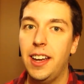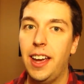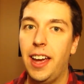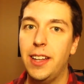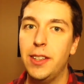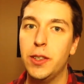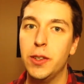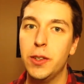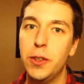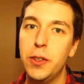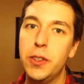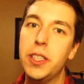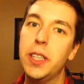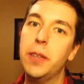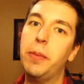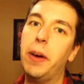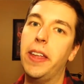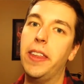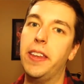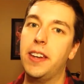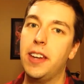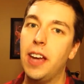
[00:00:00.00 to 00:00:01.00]
And so usually
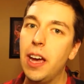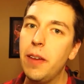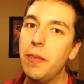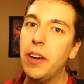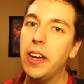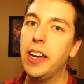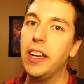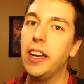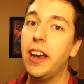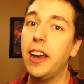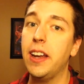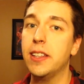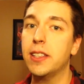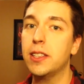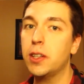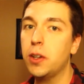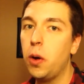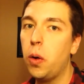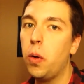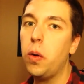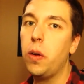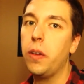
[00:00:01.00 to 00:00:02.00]
by the time I eat it, it's
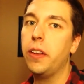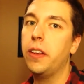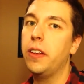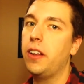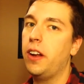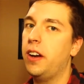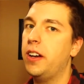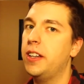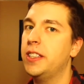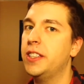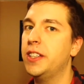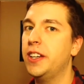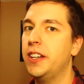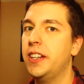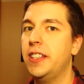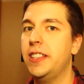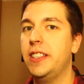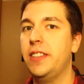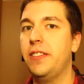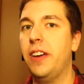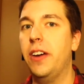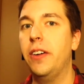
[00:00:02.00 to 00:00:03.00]
cold and not as good
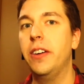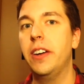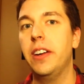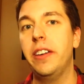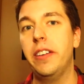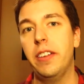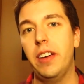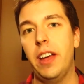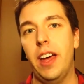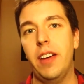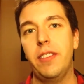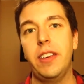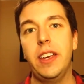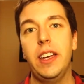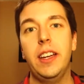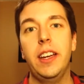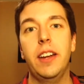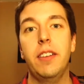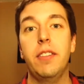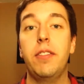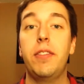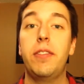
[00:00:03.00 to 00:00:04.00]
as if I would eat, have
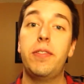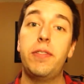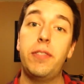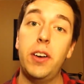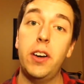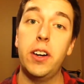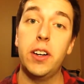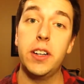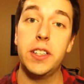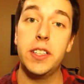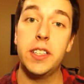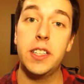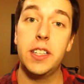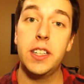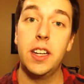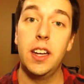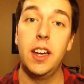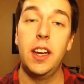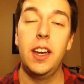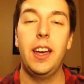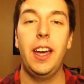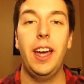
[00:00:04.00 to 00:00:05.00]
eaten it first.
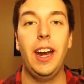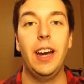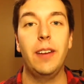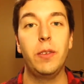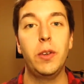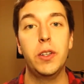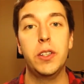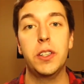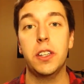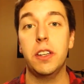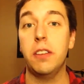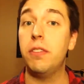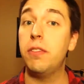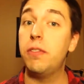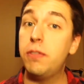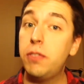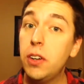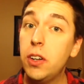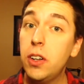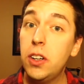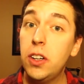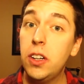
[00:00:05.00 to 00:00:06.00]
And I'm usually
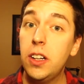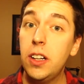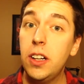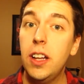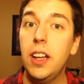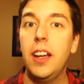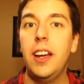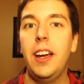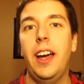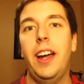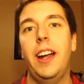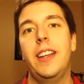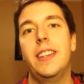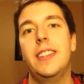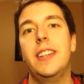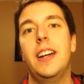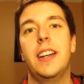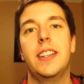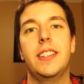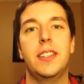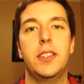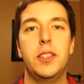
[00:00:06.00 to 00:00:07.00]
full and it's
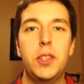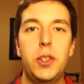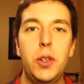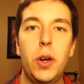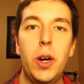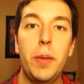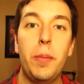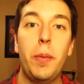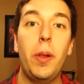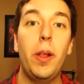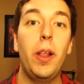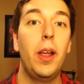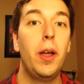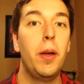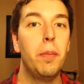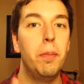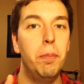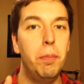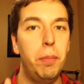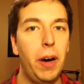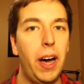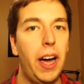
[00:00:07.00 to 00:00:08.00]
not as enjoyable,
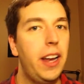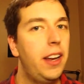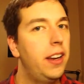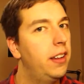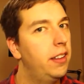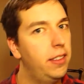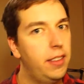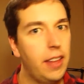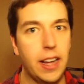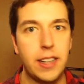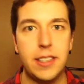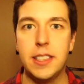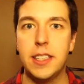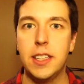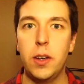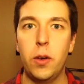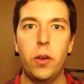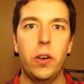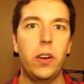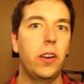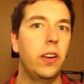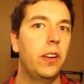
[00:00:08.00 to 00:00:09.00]
but that's the
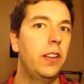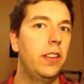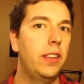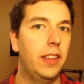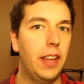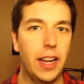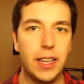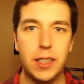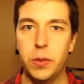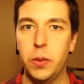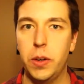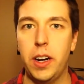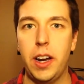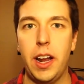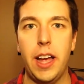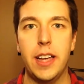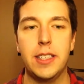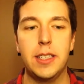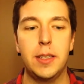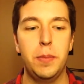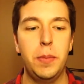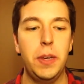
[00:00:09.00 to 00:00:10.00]
order. That's what it
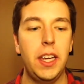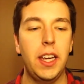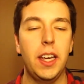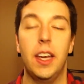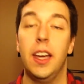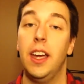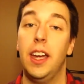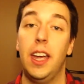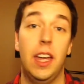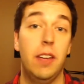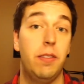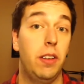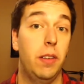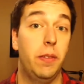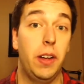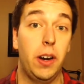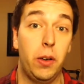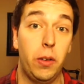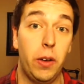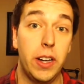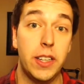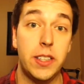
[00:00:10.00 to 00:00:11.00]
has to be. If I'm
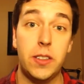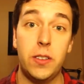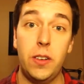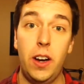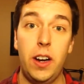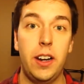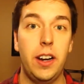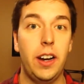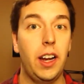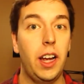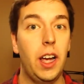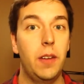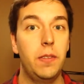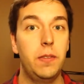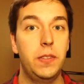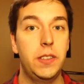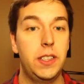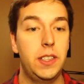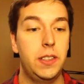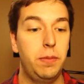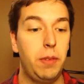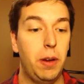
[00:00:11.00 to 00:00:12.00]
at a restaurant and it
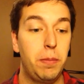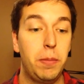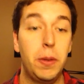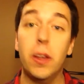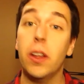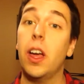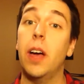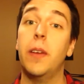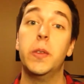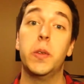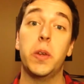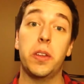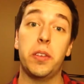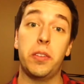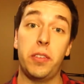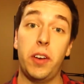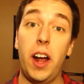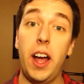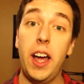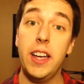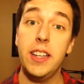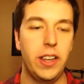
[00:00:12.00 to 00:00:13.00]
comes, my meal comes with
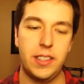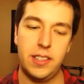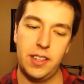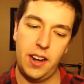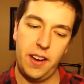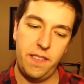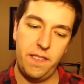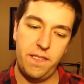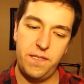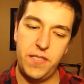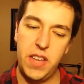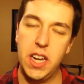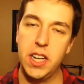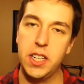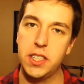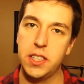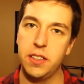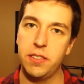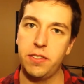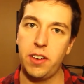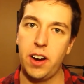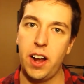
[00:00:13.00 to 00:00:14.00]
fries and I
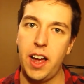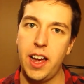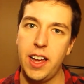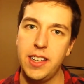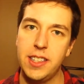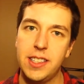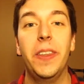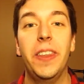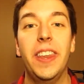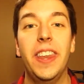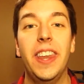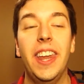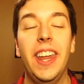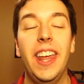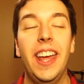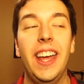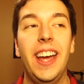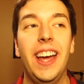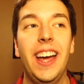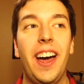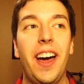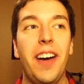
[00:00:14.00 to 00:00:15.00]
finish the fries.
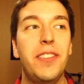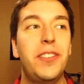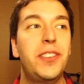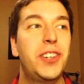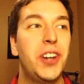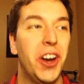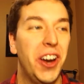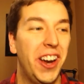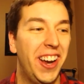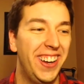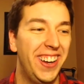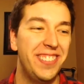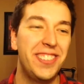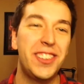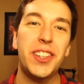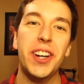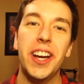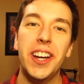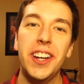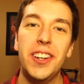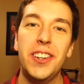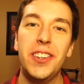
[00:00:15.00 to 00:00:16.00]
I've, tr I've
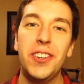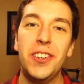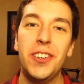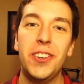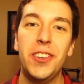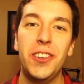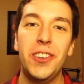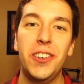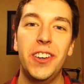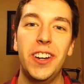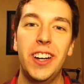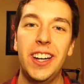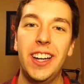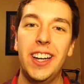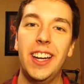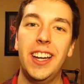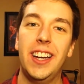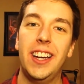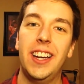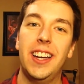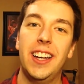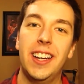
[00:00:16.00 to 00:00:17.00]
tried to
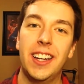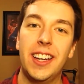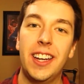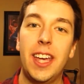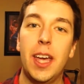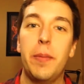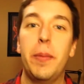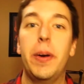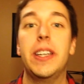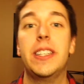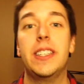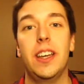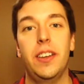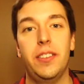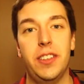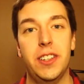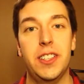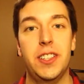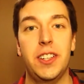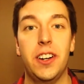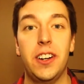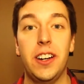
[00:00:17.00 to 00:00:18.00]
get myself
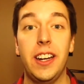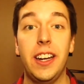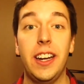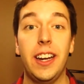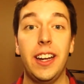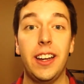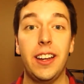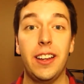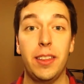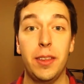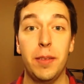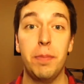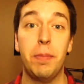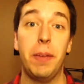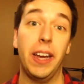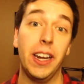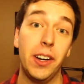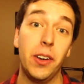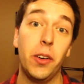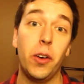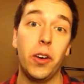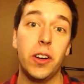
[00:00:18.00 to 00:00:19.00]
to start eating the
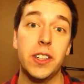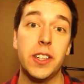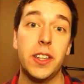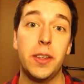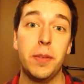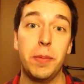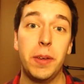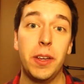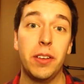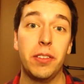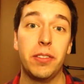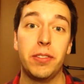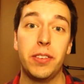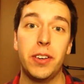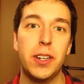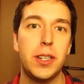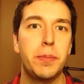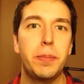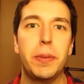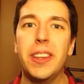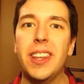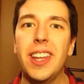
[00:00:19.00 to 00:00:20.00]
main course of the meal
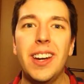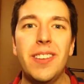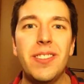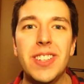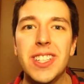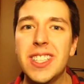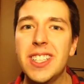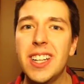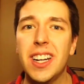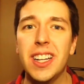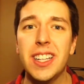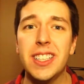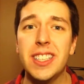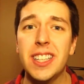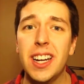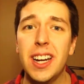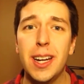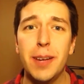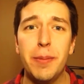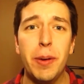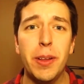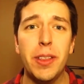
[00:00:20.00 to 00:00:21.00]
first, but then I'm just not
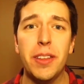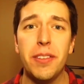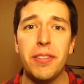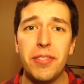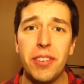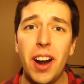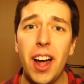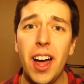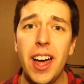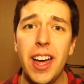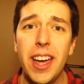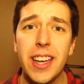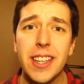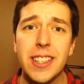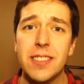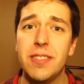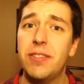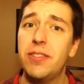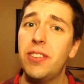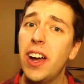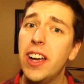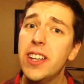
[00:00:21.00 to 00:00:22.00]
excited about the fries
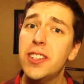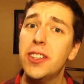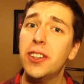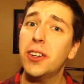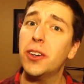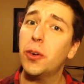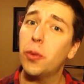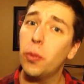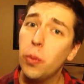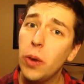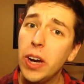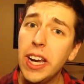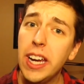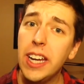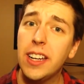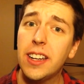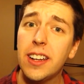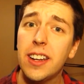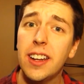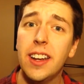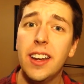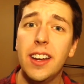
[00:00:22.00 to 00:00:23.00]
and fries are
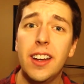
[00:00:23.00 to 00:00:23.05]
great.